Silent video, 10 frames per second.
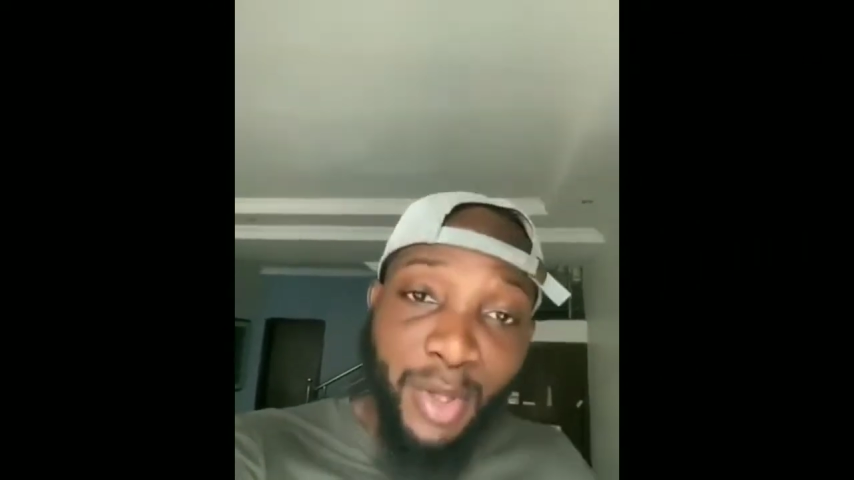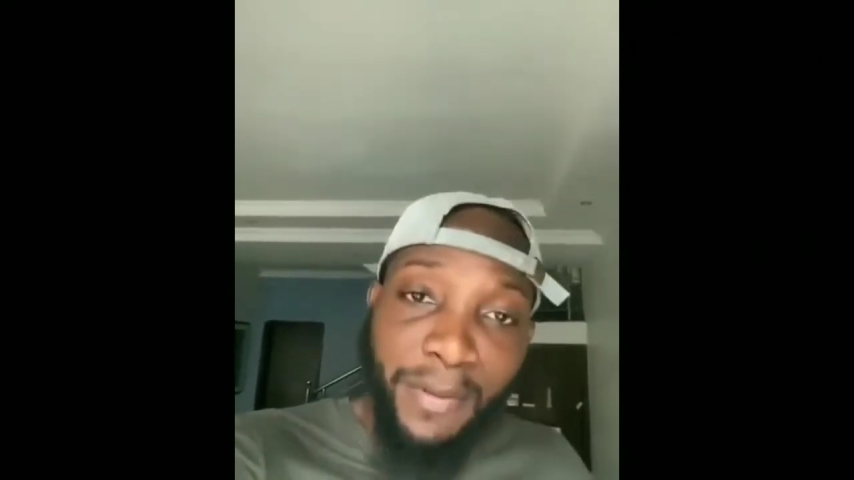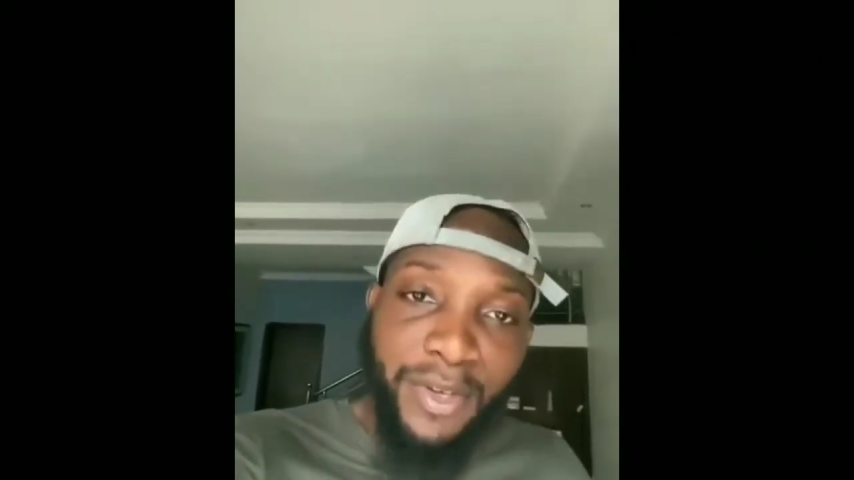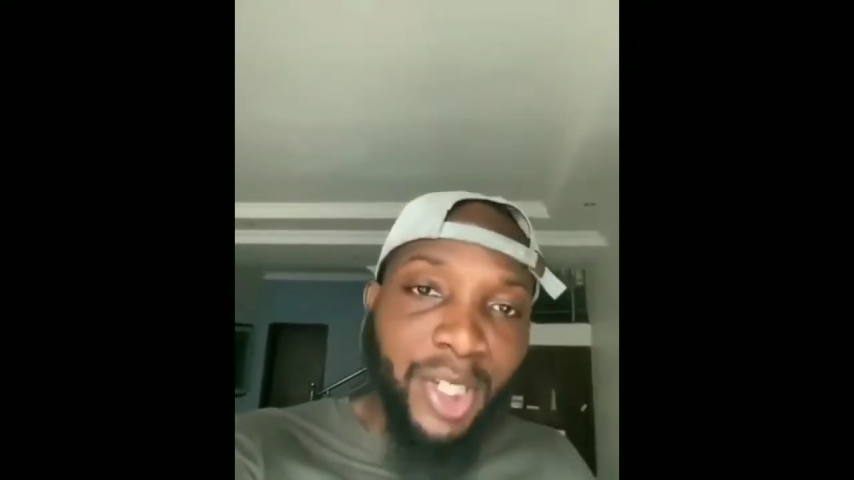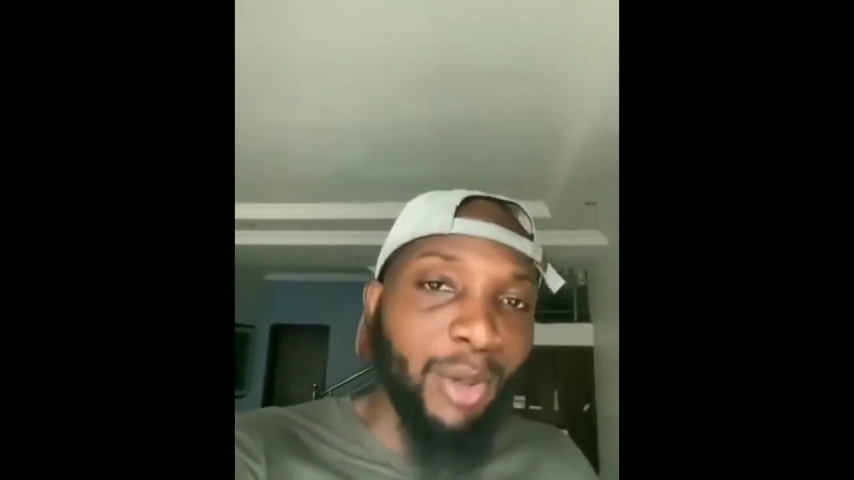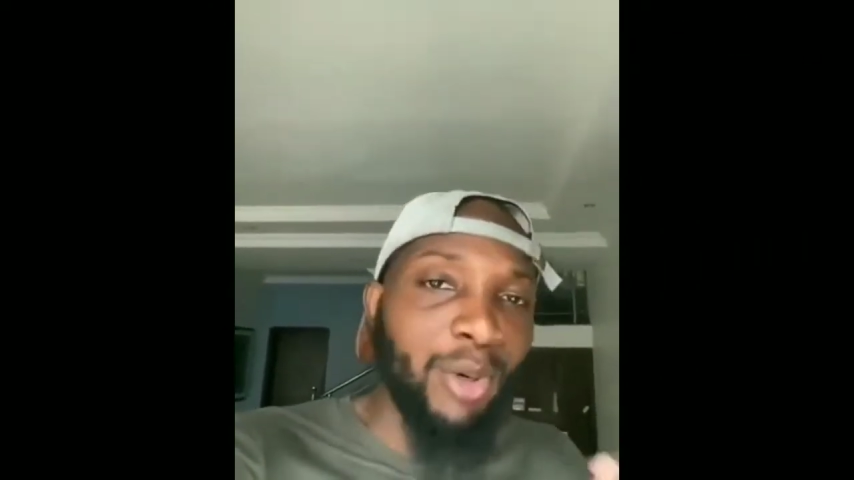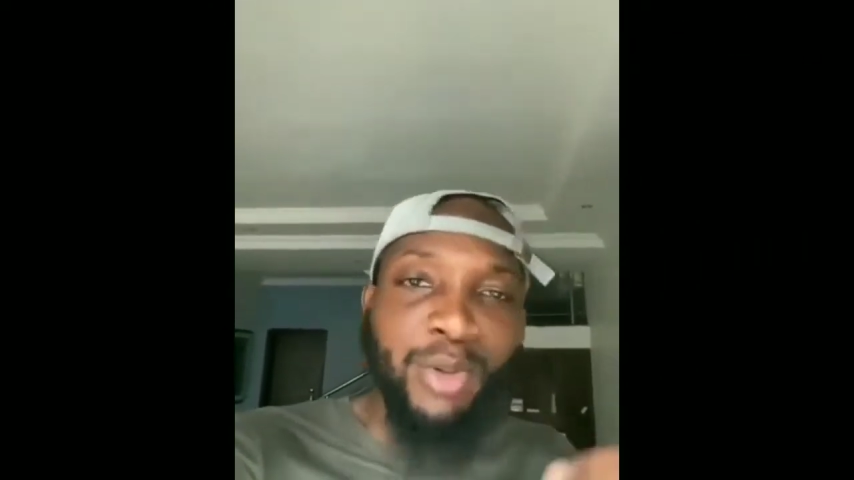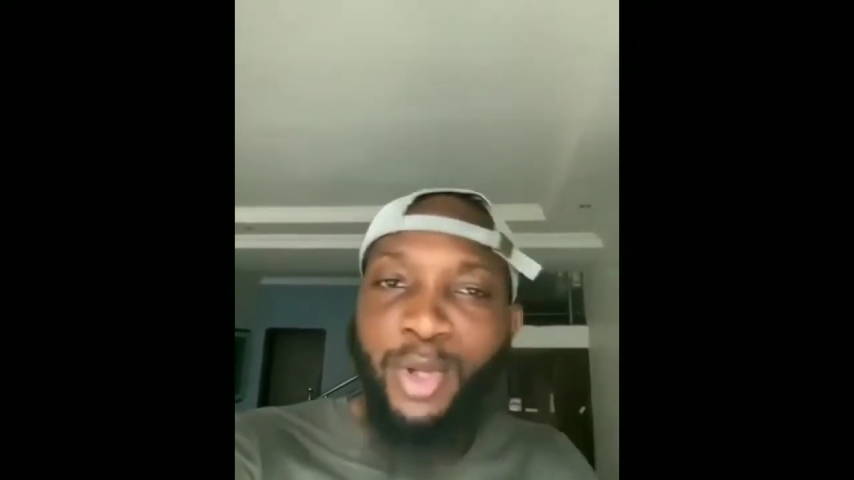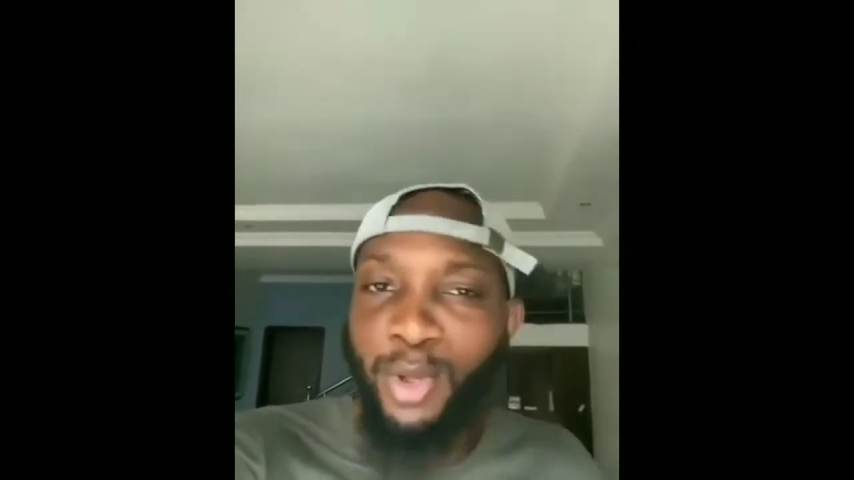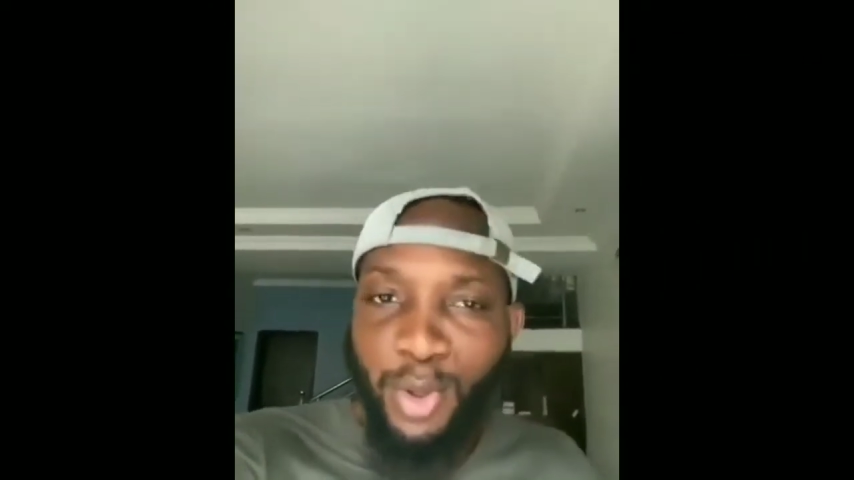Official
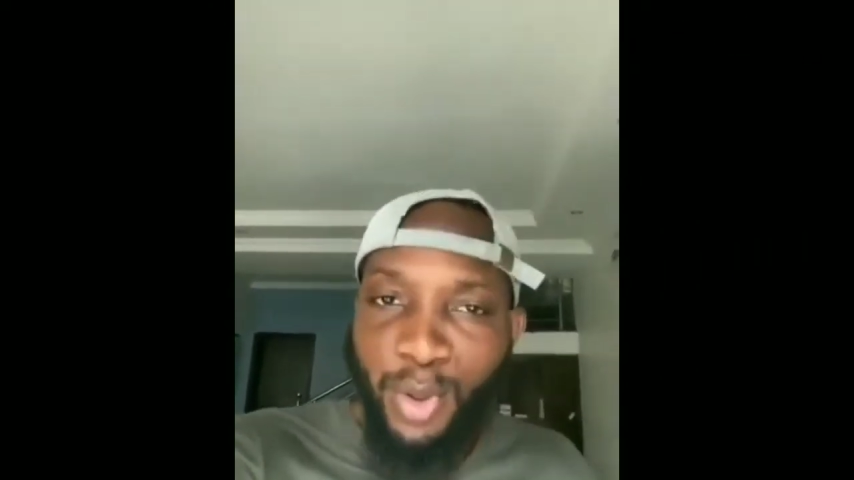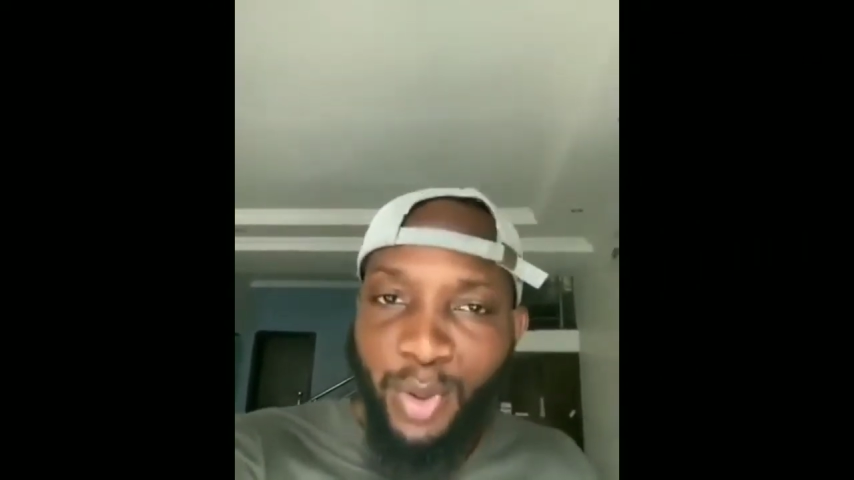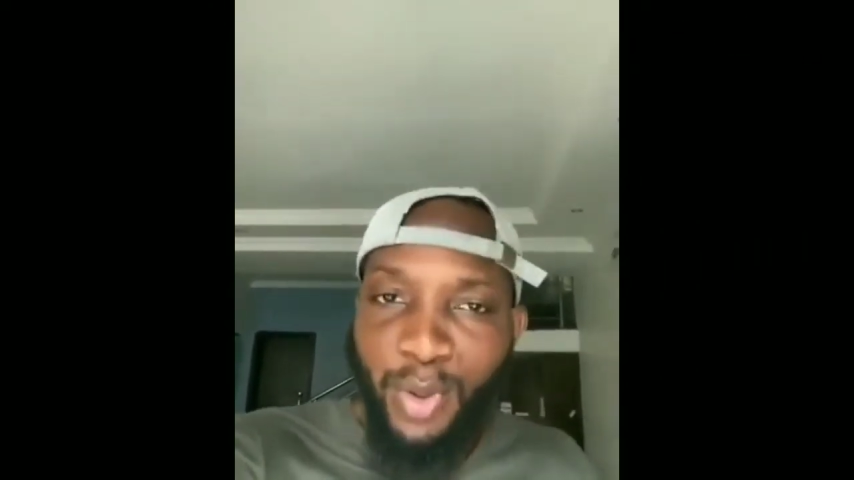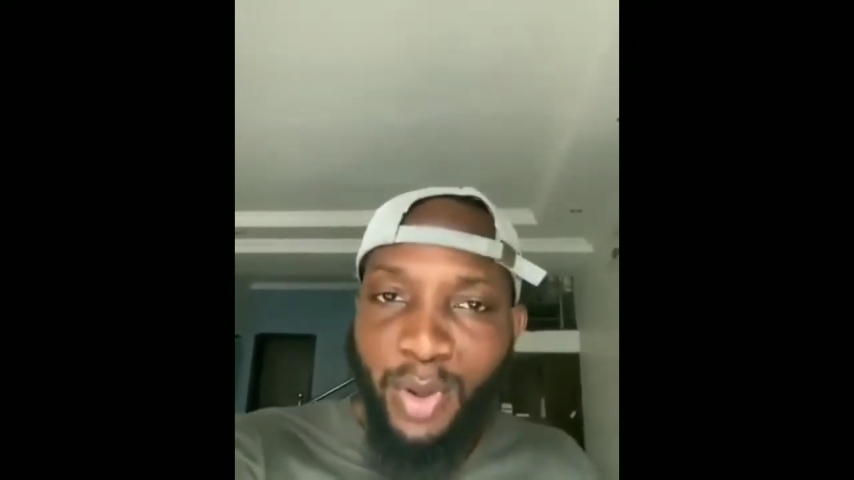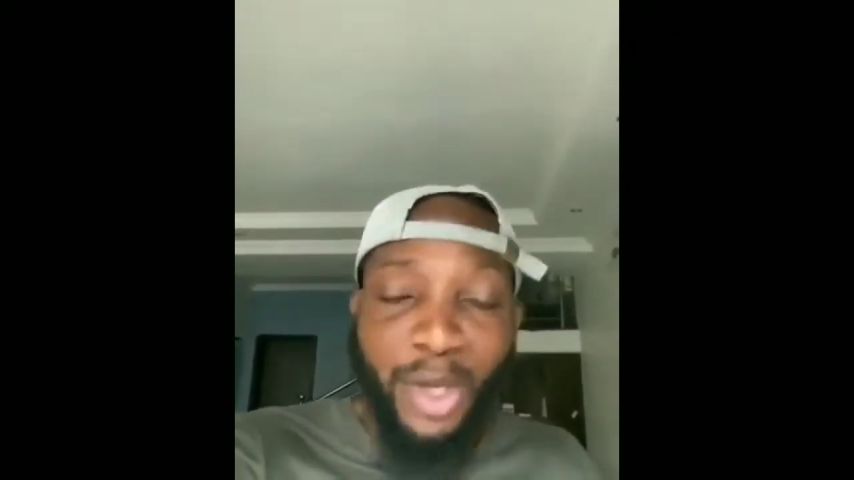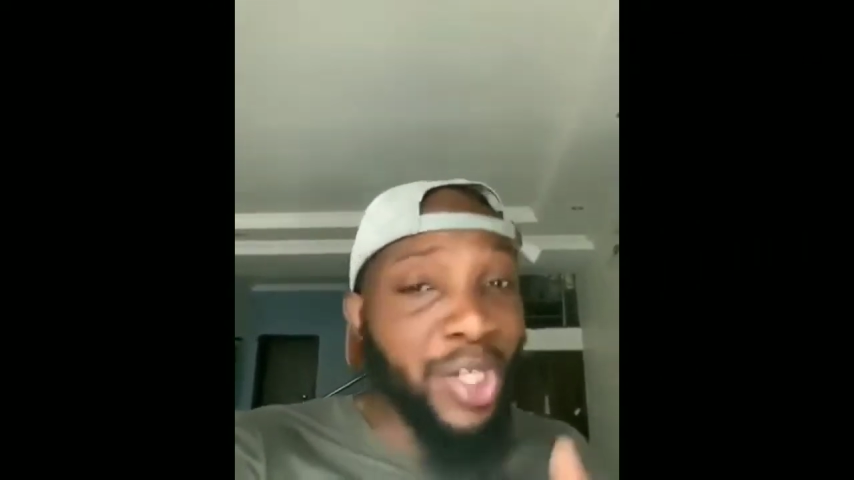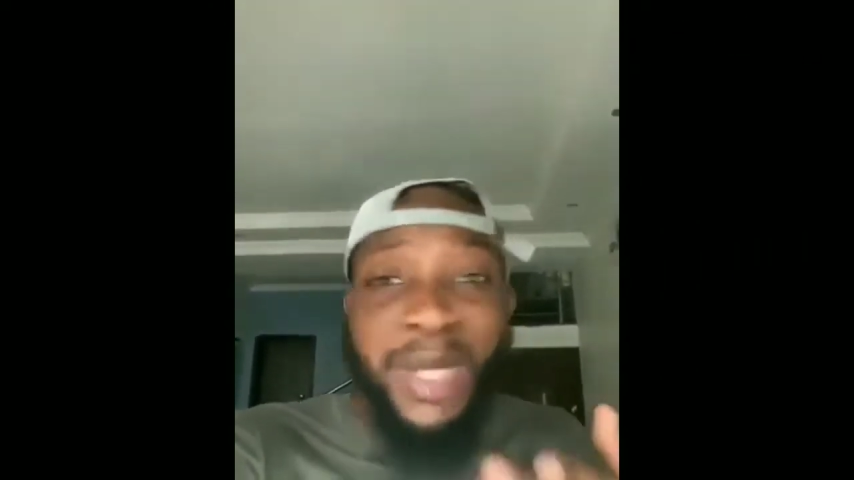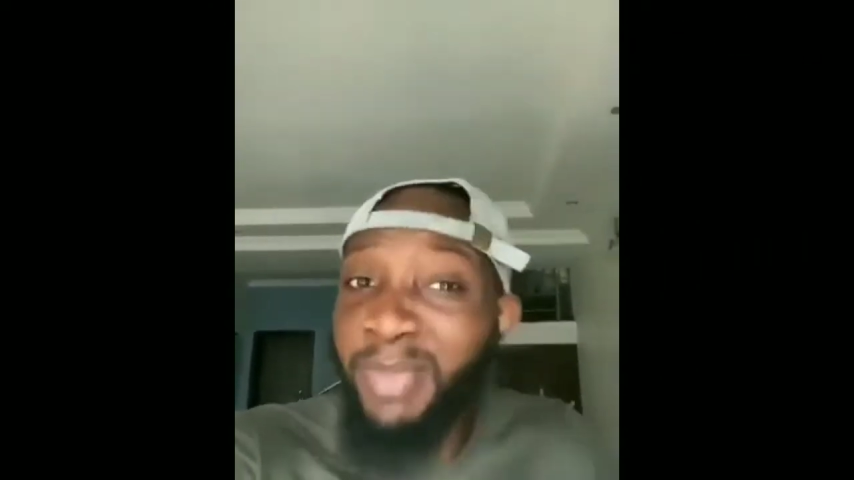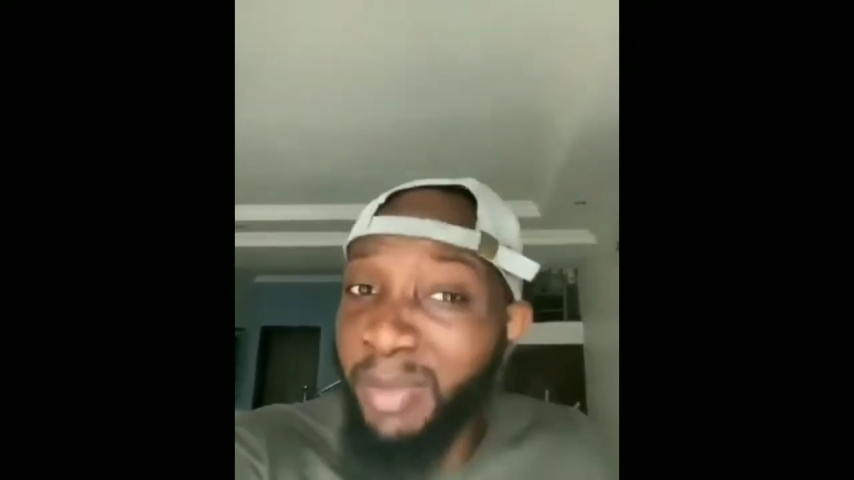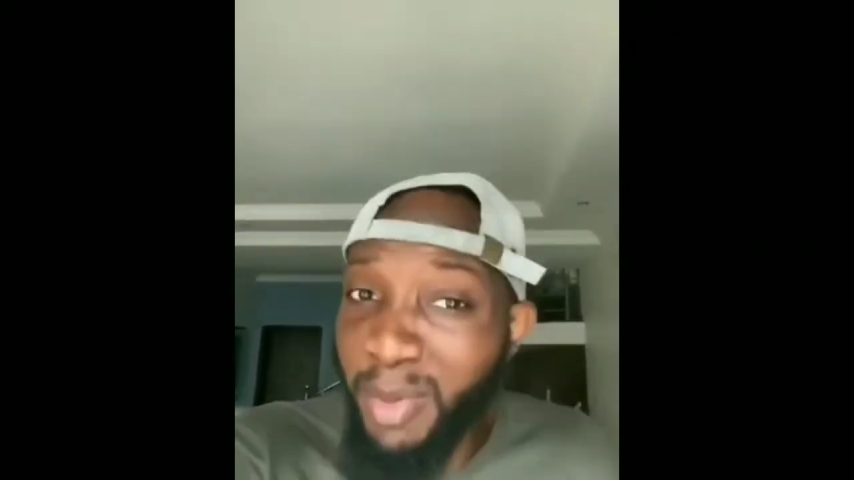Ogologo. You
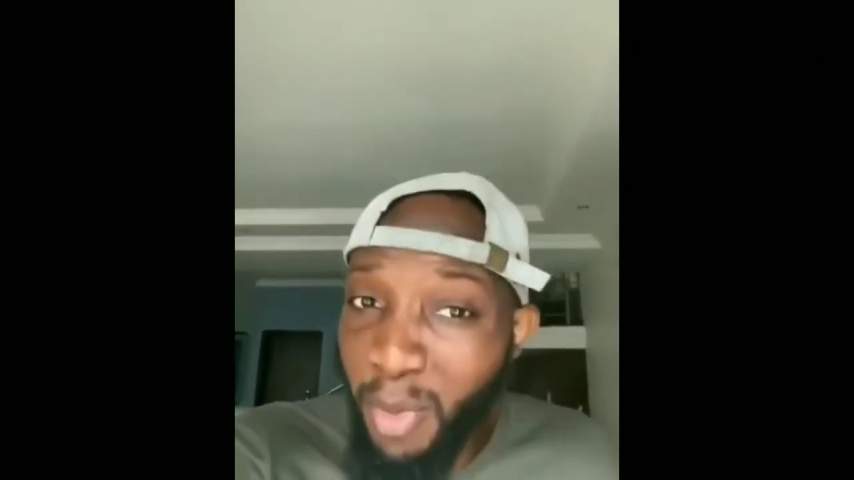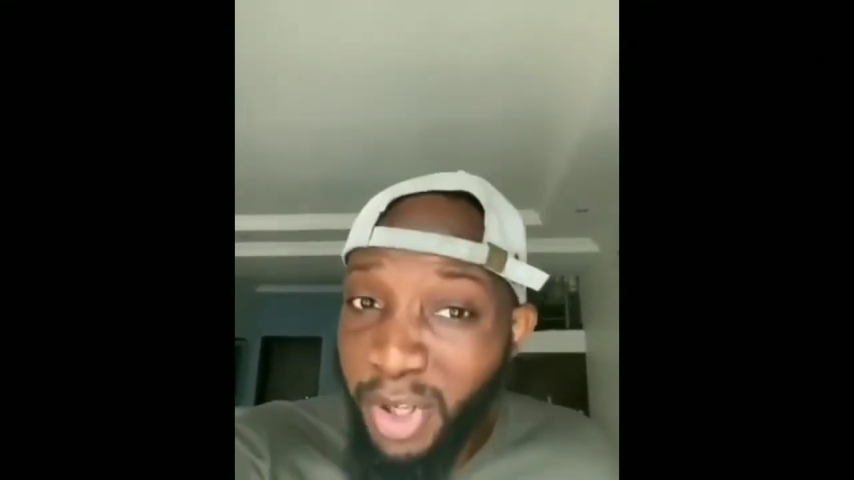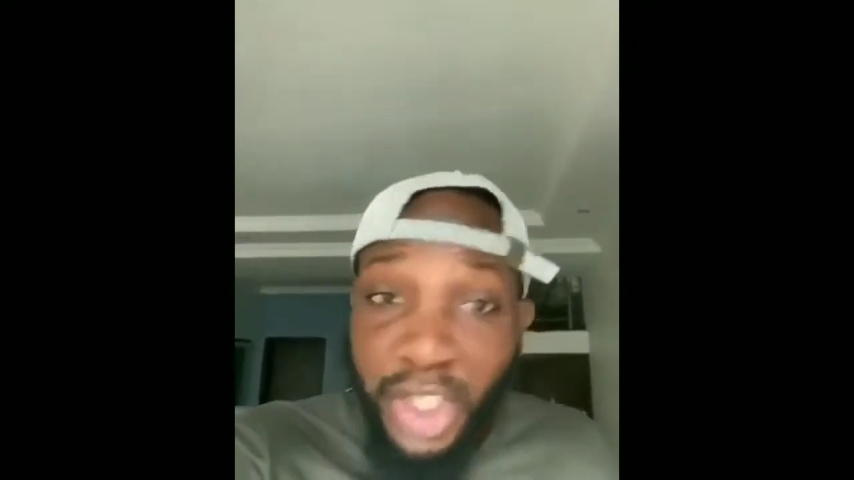didn't pay me money.